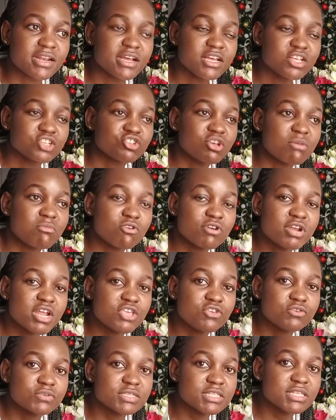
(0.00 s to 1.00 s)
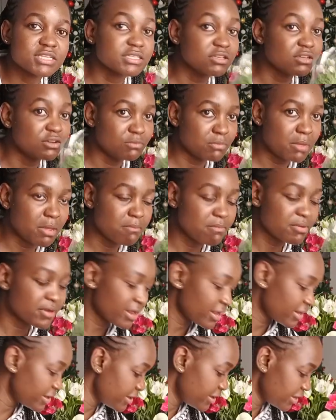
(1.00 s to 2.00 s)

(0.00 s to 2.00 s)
So I'm going to use this on my bread.